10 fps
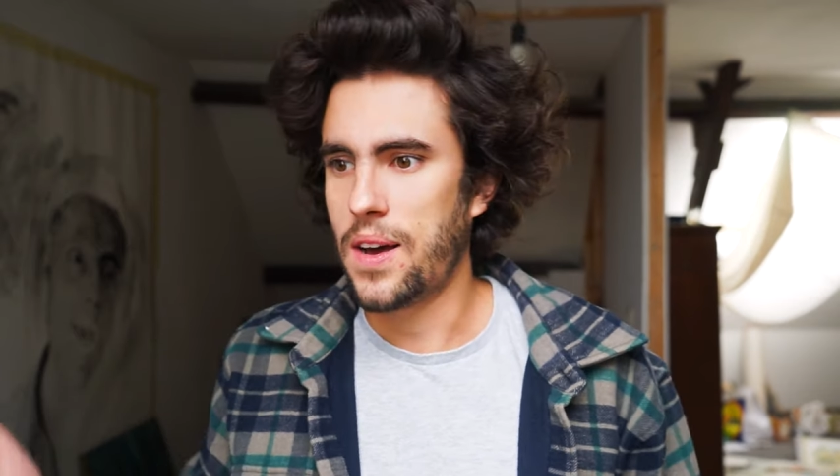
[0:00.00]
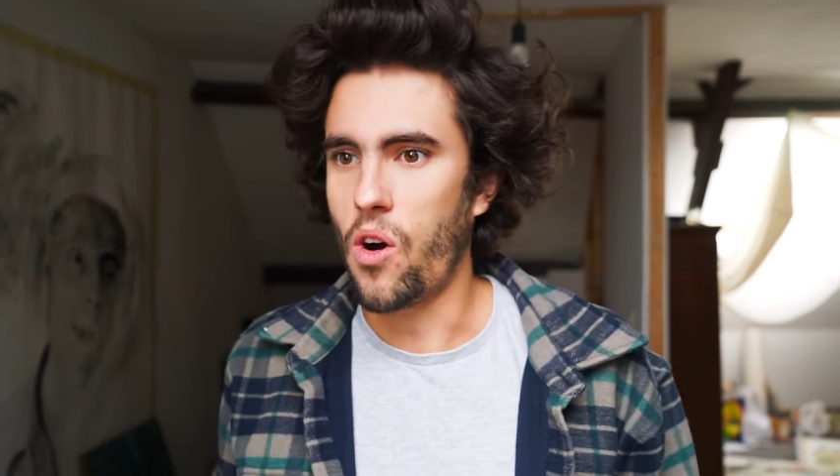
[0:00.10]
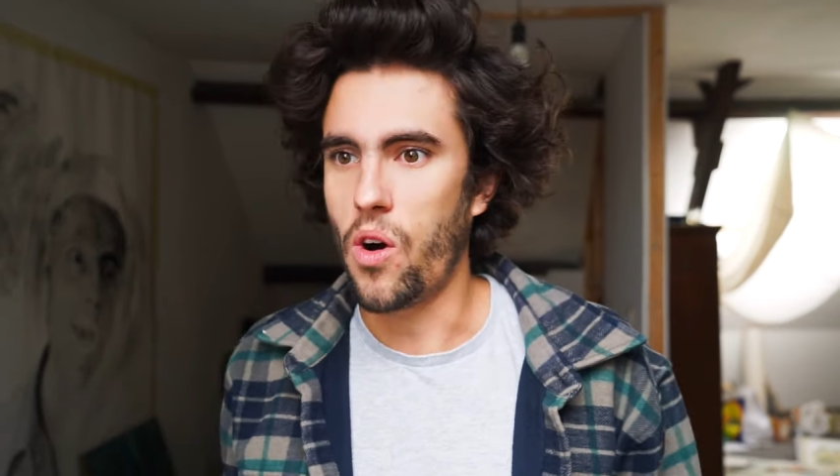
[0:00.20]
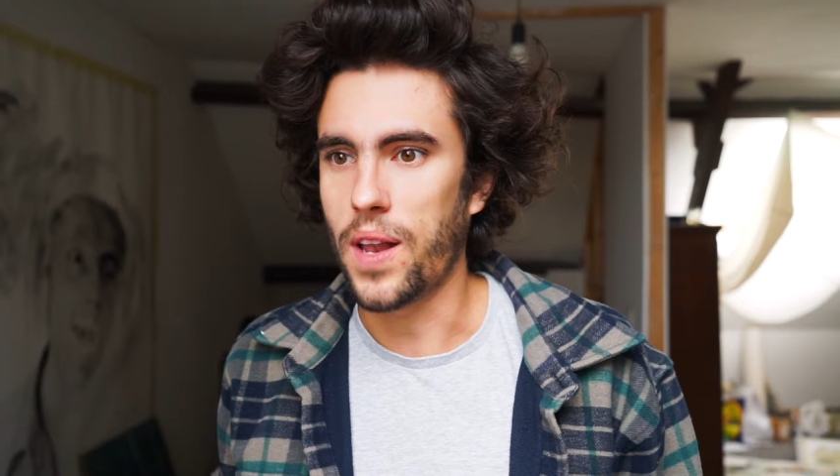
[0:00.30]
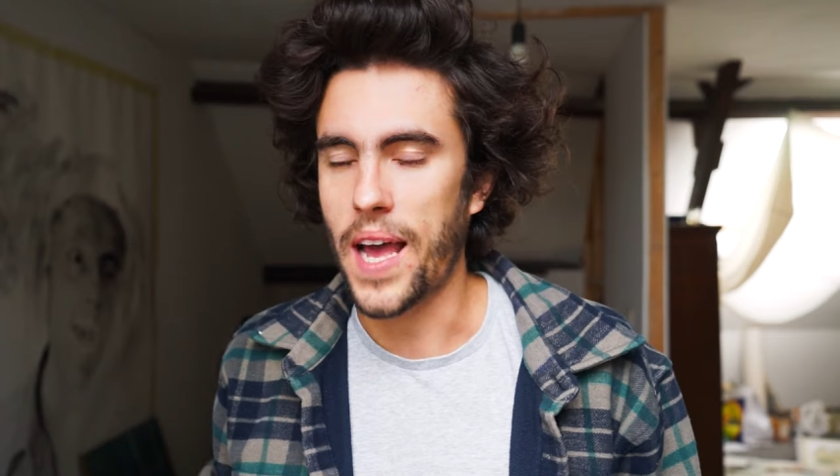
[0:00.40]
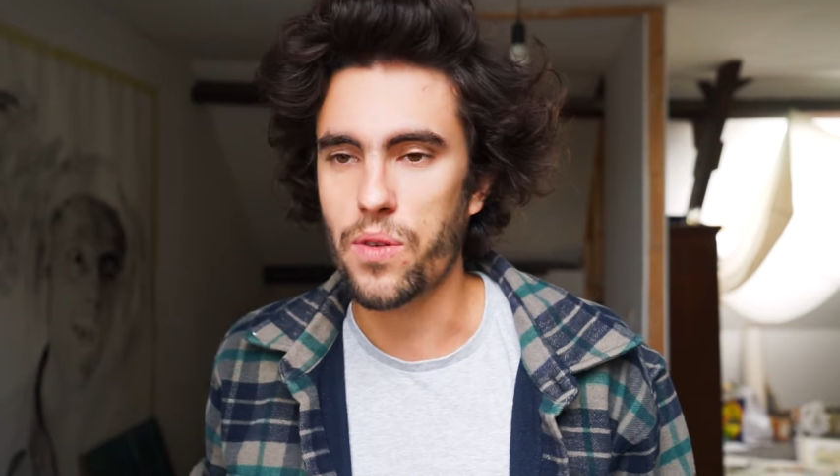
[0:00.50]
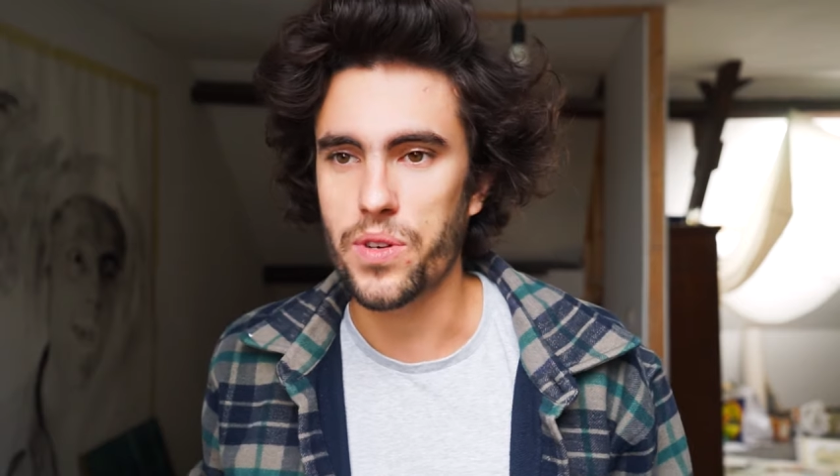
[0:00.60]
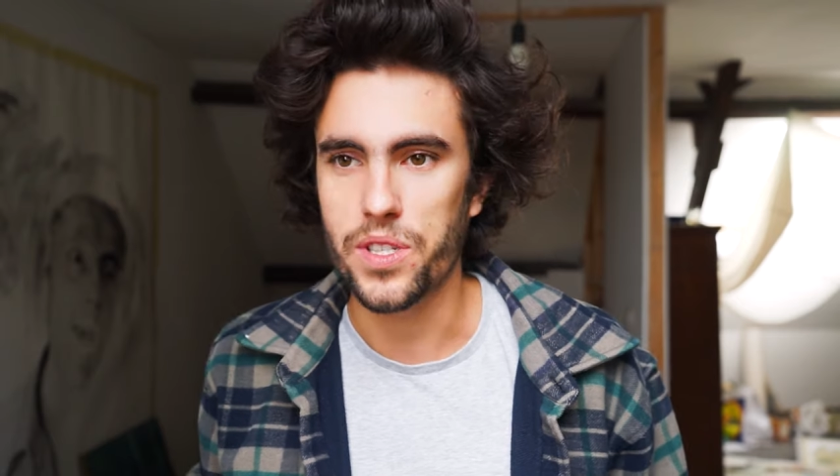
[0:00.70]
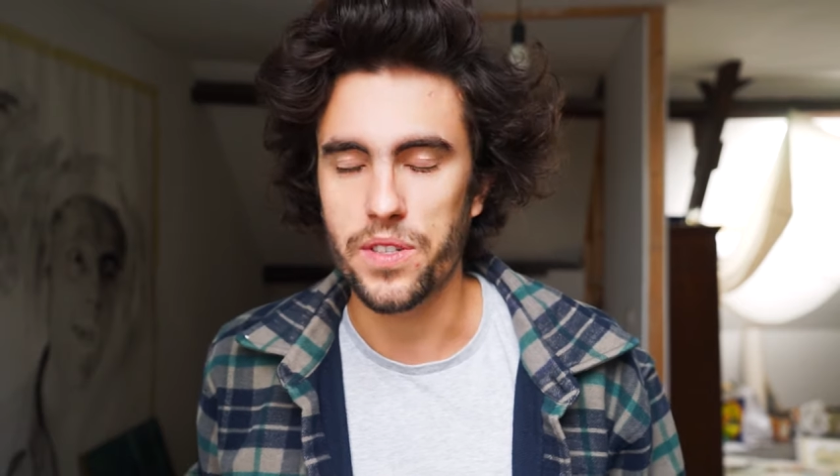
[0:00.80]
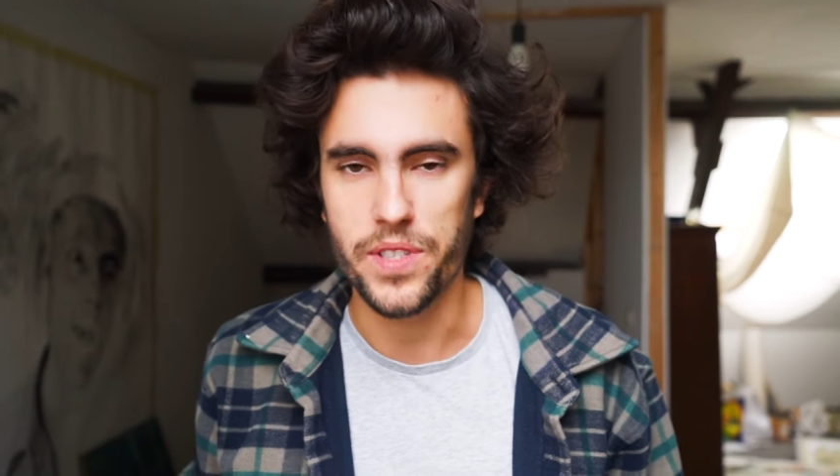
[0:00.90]
all
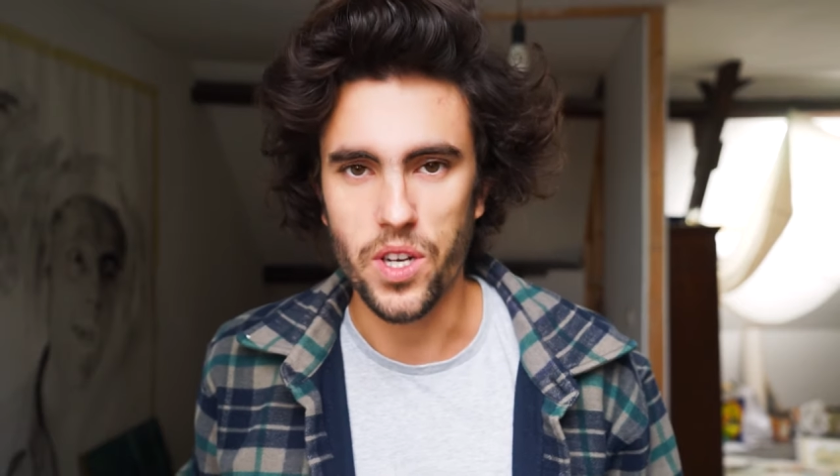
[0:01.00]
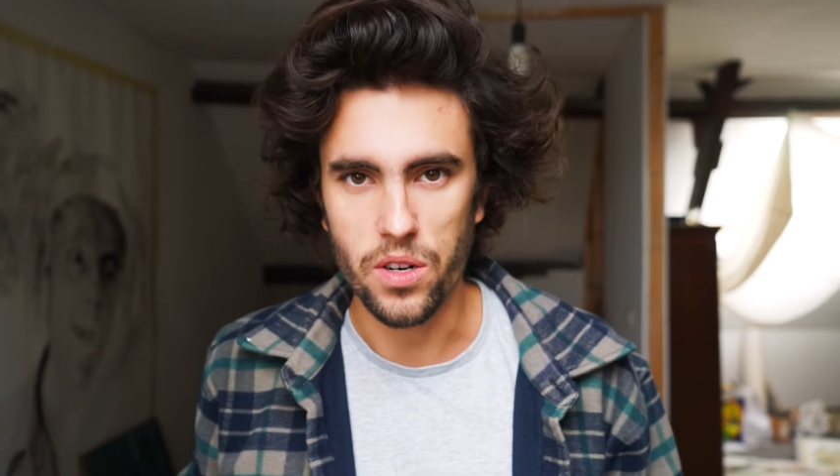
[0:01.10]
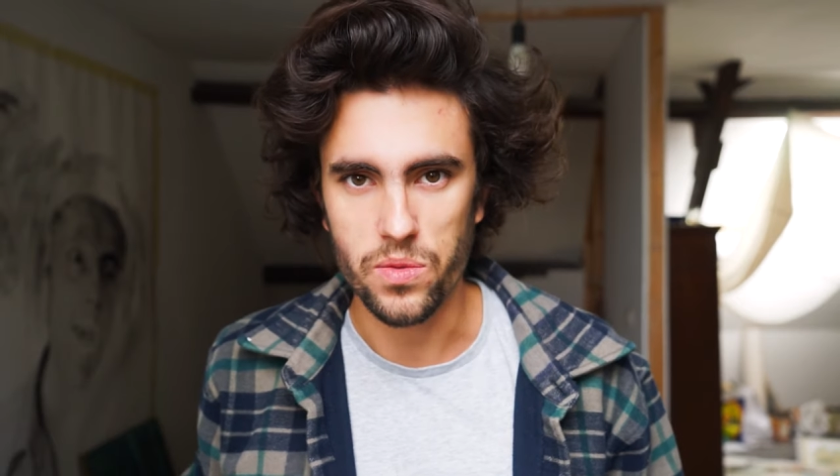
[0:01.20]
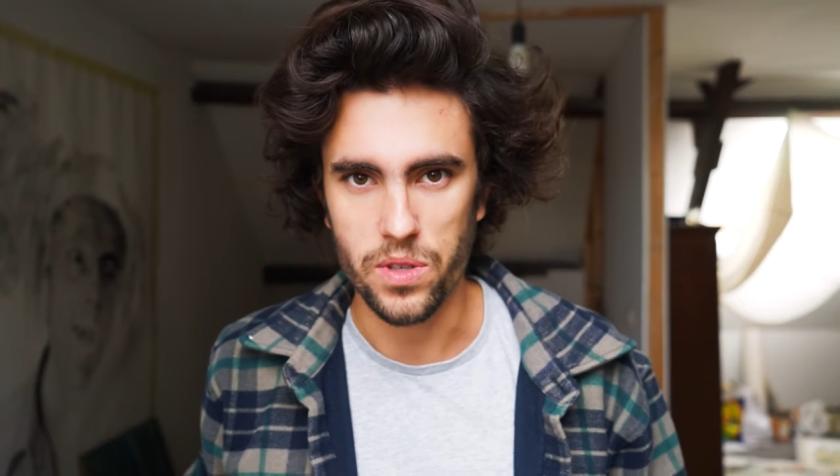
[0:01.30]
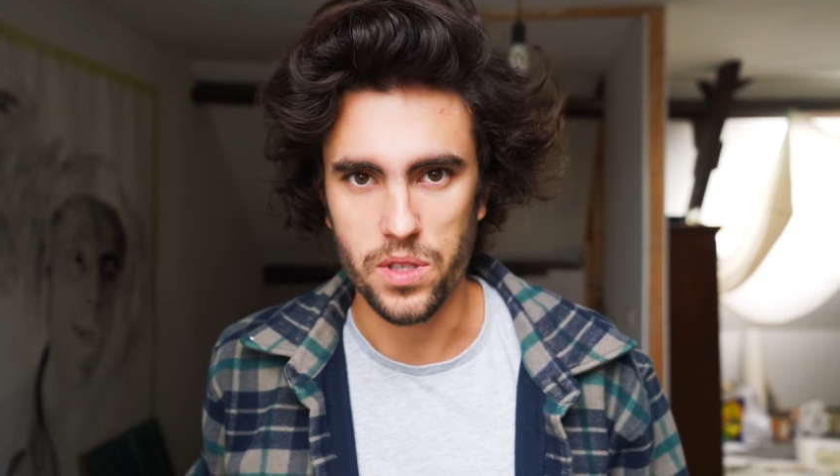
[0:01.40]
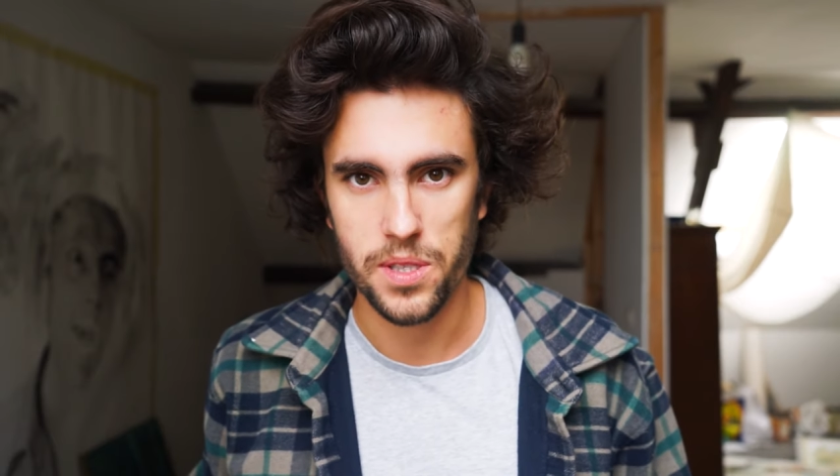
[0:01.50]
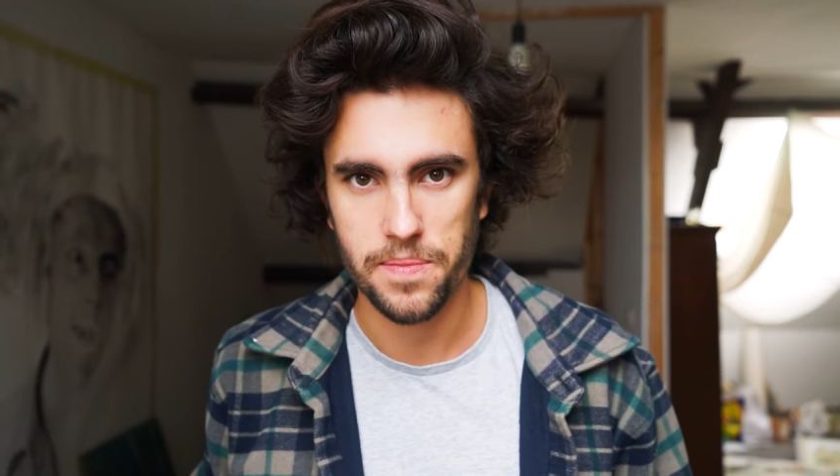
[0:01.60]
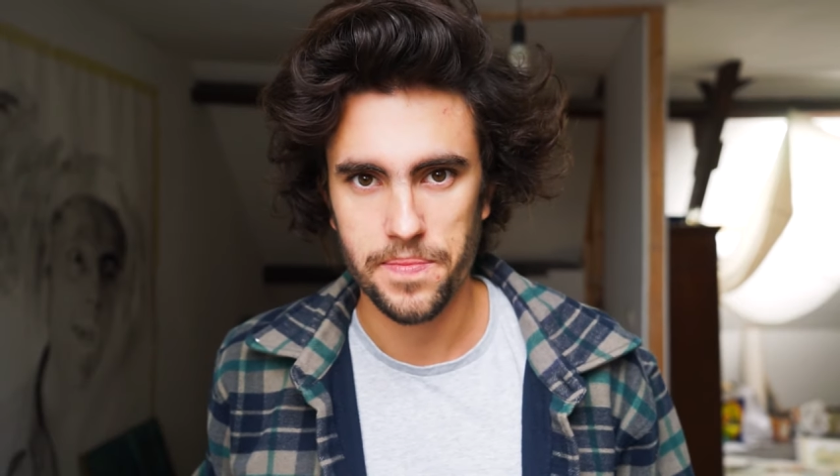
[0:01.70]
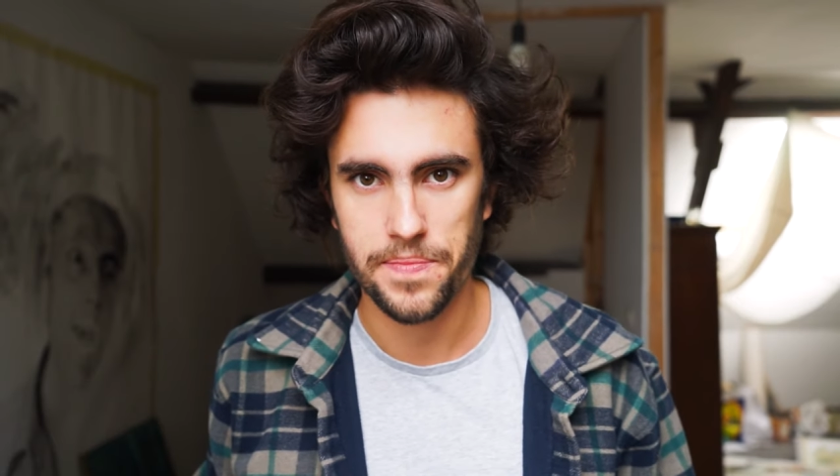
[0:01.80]
areas of the art world.